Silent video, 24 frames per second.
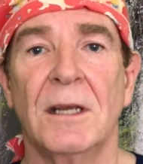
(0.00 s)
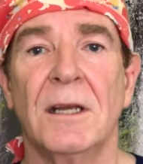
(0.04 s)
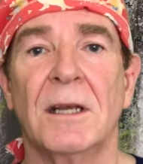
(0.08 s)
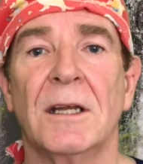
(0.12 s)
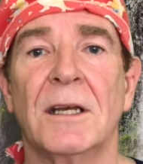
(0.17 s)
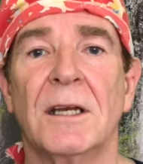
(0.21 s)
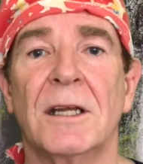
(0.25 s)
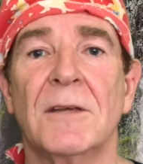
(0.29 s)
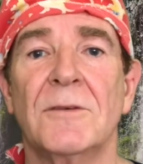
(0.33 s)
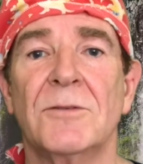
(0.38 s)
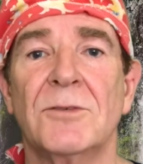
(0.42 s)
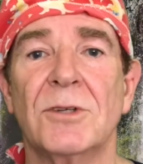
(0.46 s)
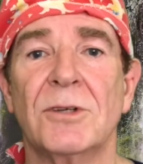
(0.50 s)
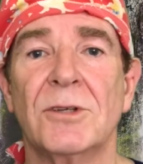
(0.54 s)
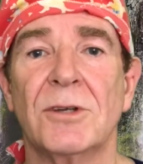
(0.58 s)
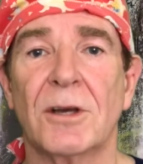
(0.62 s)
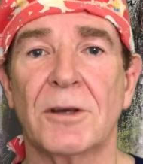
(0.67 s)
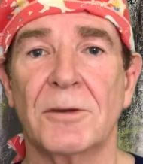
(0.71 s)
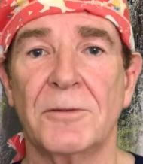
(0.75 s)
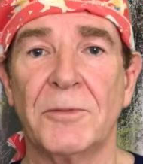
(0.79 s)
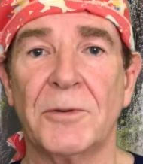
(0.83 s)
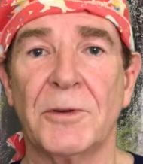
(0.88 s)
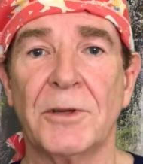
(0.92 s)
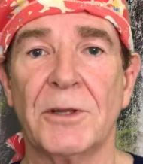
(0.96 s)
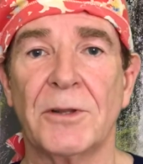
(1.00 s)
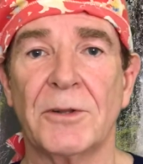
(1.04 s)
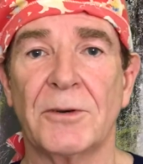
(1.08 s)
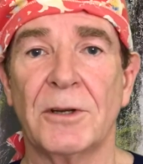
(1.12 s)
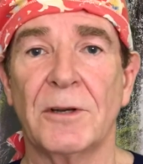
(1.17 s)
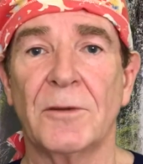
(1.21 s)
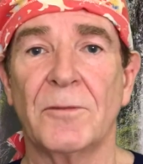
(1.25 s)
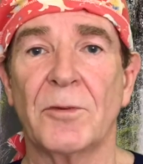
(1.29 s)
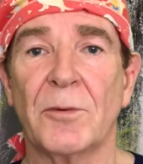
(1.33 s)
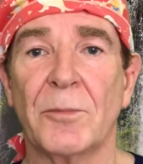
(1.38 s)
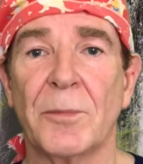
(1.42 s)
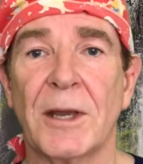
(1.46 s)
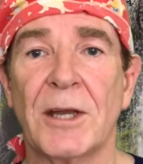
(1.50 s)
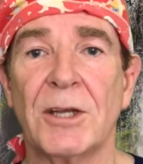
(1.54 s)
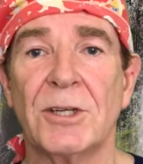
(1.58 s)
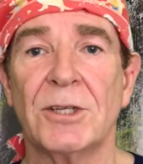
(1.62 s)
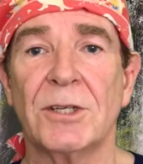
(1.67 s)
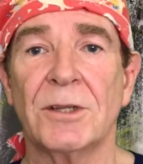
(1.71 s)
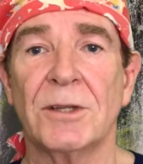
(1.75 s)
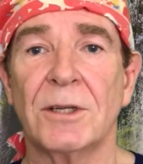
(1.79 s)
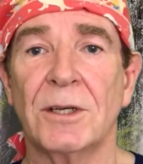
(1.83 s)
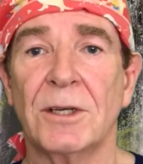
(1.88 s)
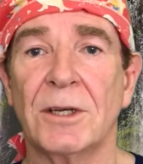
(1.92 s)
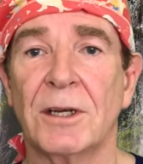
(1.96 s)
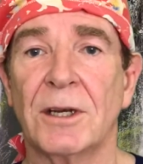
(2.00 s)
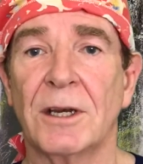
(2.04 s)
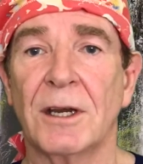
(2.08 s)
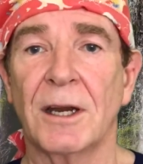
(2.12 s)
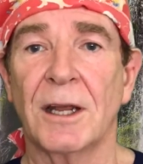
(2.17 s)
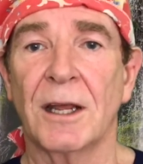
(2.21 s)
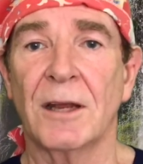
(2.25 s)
It gives you no further information than you can